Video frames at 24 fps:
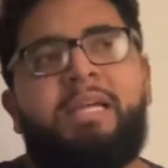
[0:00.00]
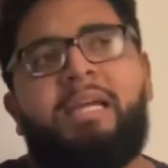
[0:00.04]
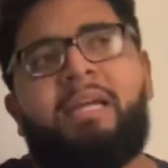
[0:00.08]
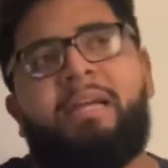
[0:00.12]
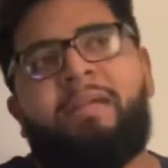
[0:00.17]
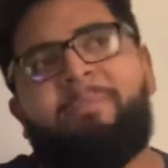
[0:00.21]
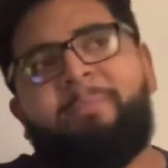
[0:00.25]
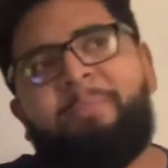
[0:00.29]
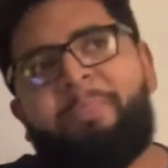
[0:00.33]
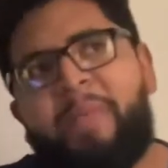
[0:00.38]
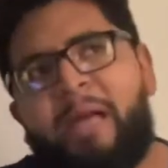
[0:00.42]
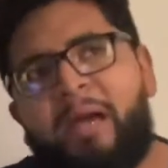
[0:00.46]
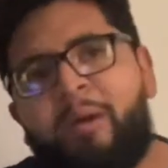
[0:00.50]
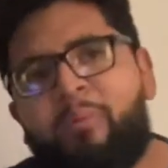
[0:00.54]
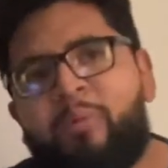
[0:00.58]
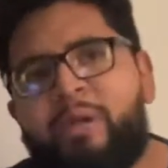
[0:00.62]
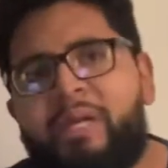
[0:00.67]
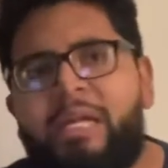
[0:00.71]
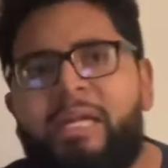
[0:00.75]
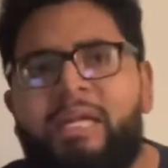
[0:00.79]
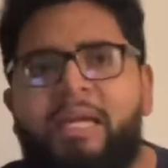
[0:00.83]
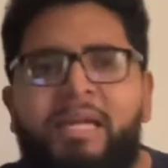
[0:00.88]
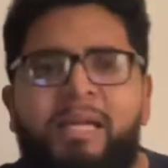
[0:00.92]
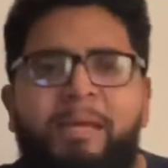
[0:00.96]
that
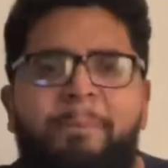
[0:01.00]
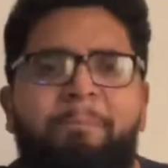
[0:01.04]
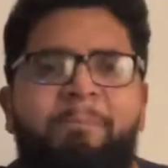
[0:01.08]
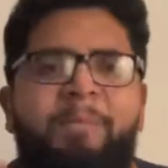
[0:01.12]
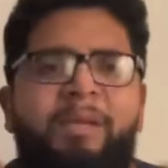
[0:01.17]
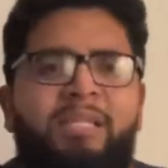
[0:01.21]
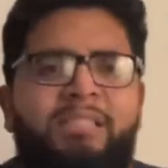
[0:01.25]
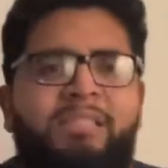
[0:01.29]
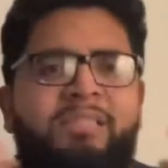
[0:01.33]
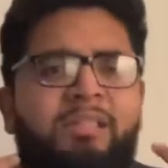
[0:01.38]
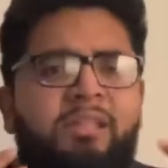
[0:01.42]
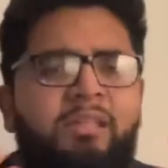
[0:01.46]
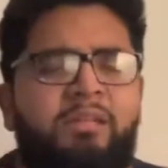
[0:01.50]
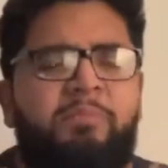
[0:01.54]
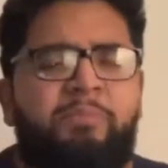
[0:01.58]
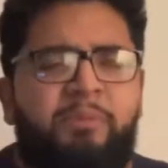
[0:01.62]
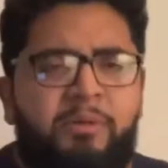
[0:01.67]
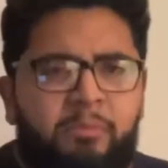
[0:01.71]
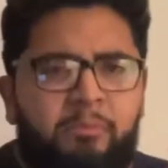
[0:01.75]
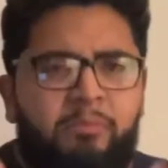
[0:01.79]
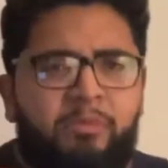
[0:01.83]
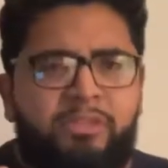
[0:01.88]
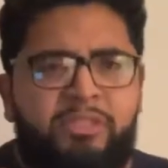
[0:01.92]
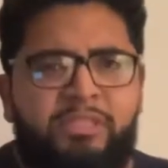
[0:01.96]
way it makes a little bit
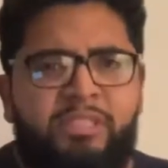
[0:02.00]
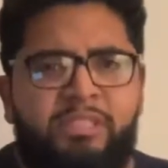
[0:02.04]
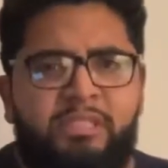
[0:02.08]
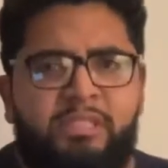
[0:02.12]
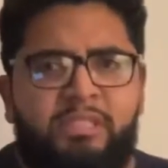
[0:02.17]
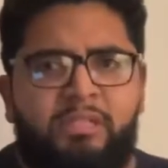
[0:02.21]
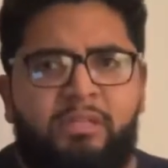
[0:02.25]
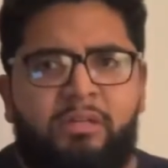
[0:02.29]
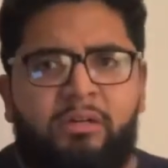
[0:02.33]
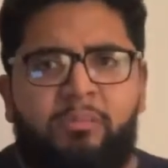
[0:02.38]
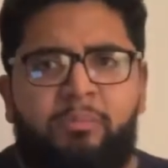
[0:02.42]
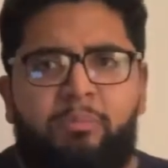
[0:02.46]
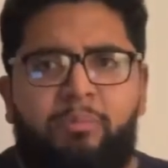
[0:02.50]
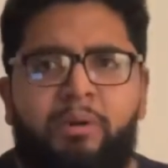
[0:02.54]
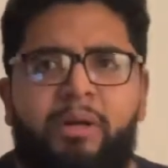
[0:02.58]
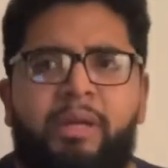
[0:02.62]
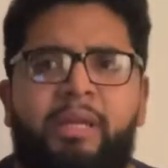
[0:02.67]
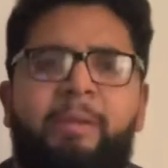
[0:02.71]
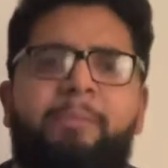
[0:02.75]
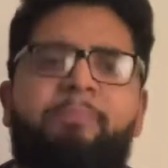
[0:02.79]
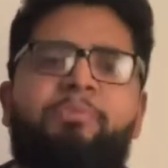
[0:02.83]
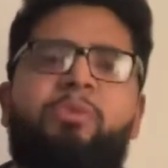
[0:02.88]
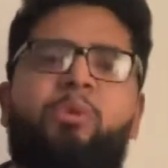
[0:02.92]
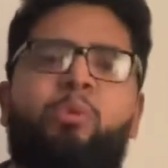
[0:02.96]
more sense in our
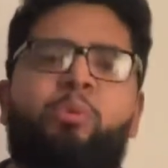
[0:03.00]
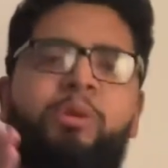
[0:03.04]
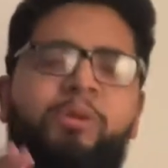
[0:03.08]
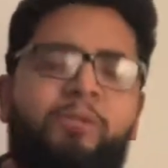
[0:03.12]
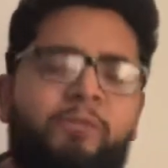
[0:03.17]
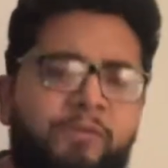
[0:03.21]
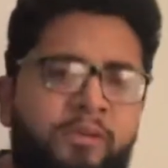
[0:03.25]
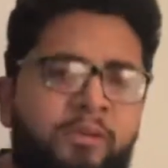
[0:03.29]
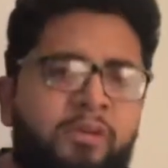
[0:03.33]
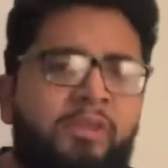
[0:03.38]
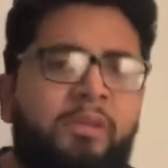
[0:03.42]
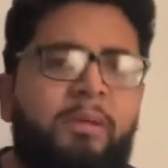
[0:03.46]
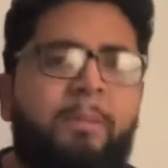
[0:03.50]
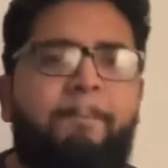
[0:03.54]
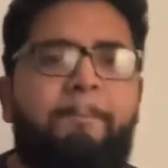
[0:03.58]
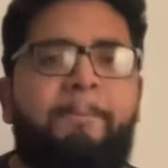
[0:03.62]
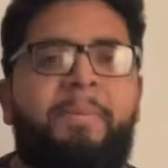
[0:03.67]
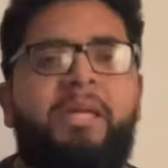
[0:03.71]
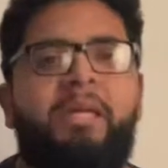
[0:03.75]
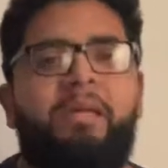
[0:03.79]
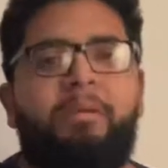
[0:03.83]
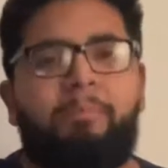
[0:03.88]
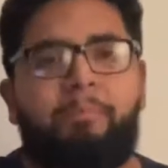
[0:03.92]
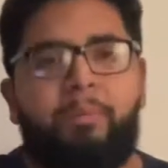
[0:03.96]
brain. We feel the
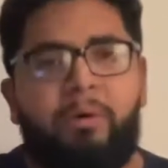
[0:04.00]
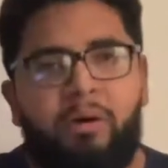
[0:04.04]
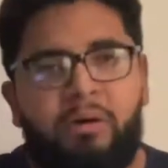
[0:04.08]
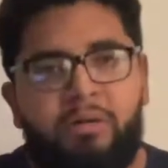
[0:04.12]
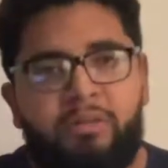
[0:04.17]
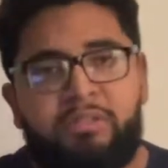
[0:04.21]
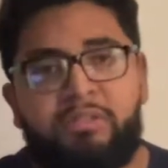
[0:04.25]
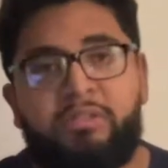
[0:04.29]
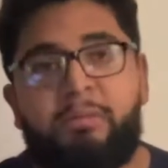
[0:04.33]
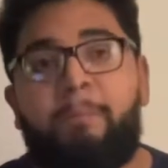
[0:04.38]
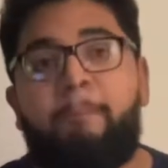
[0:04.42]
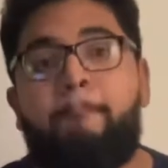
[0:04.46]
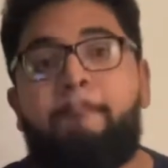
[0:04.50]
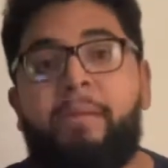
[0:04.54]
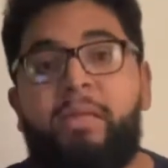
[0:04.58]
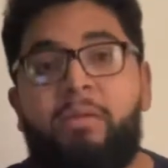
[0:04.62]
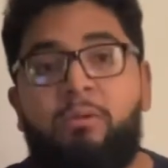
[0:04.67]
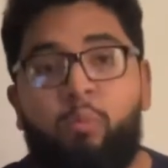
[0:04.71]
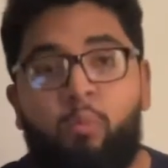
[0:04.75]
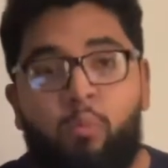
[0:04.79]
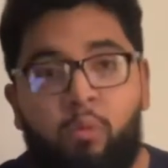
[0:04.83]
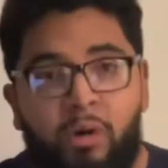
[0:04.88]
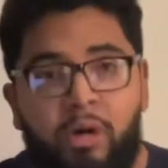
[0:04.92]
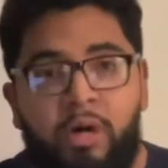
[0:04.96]
big pulse on beat
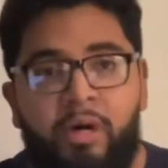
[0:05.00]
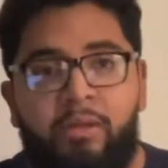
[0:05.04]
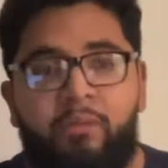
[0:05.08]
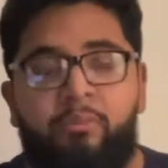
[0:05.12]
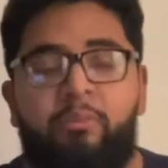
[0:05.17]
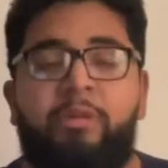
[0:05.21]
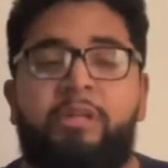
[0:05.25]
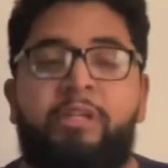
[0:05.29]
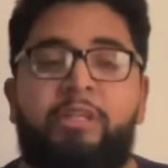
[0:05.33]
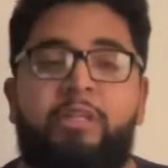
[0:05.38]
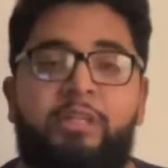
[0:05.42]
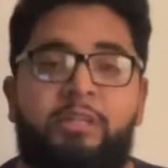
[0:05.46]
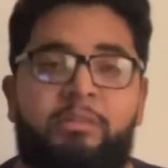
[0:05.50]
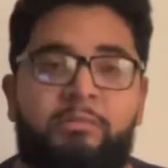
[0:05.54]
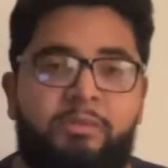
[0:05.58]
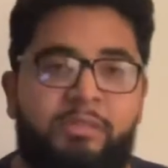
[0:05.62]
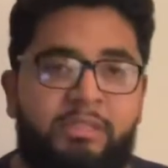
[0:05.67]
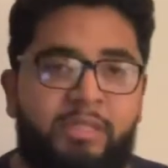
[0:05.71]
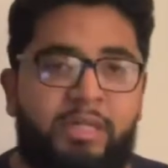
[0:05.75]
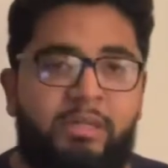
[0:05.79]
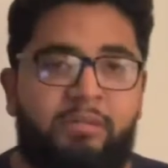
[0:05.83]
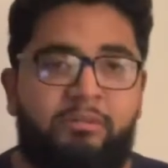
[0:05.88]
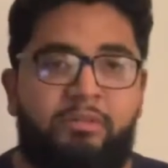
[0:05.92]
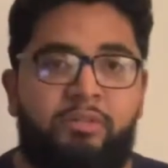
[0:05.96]
1 when it comes
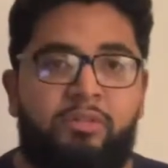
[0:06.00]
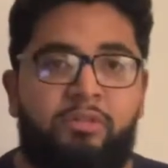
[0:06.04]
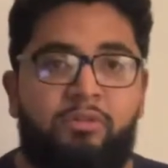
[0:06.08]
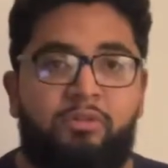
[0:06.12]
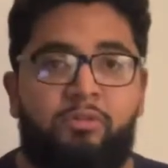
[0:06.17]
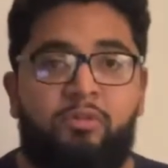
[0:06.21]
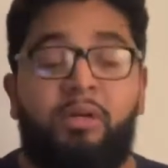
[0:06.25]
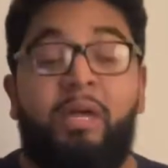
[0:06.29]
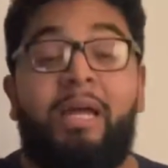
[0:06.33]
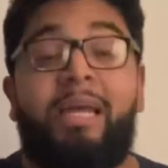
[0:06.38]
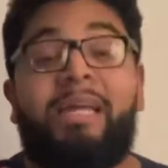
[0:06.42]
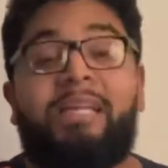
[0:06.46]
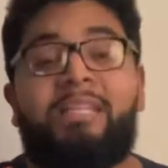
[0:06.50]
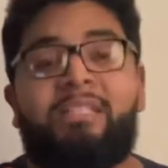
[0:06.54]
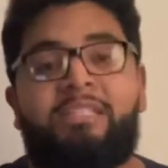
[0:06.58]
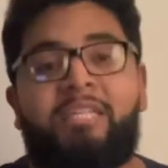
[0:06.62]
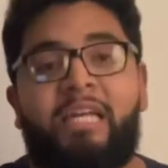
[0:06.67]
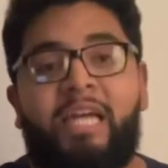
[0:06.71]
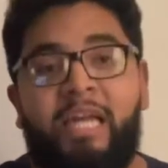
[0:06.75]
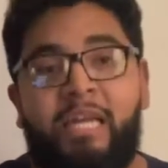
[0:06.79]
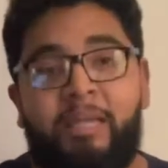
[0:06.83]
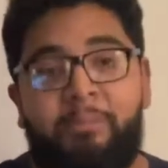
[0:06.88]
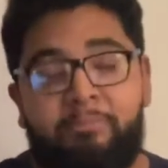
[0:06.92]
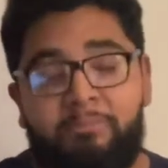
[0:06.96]
down to
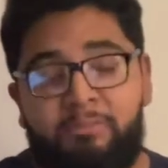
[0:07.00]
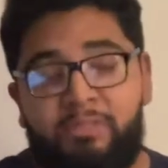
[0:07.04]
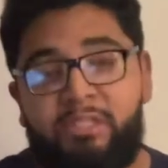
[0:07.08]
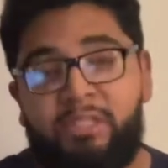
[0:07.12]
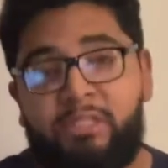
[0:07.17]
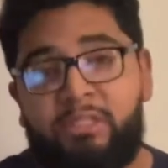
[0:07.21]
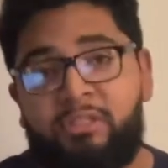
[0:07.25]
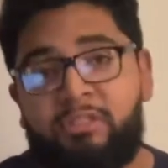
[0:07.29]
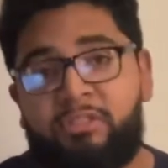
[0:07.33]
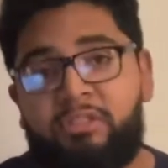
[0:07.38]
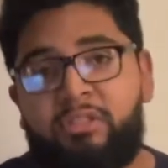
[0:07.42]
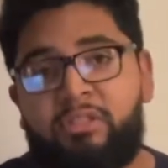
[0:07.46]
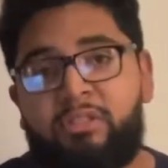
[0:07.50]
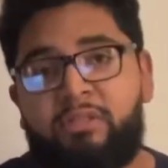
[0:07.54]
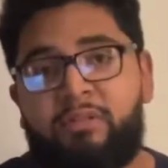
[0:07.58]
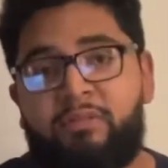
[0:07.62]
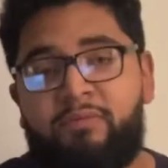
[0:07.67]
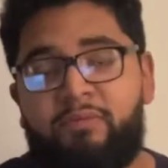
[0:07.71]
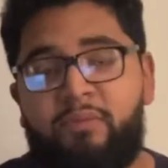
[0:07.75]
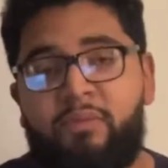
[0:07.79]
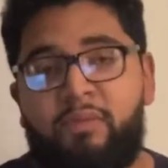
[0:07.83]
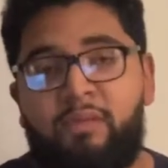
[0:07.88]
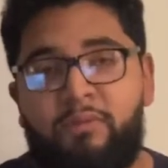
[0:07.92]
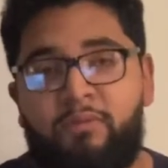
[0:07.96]
time signatures of
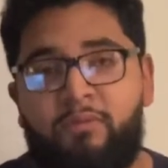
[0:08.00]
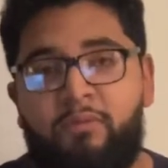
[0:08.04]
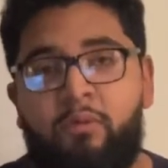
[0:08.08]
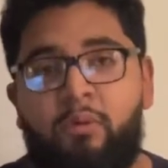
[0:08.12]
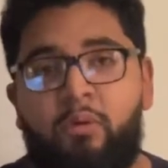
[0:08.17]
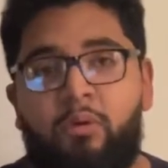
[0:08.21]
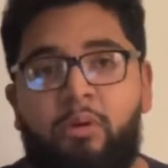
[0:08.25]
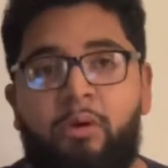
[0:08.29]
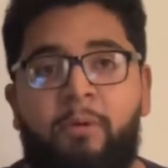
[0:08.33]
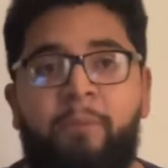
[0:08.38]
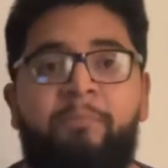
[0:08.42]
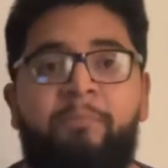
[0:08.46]
3/4.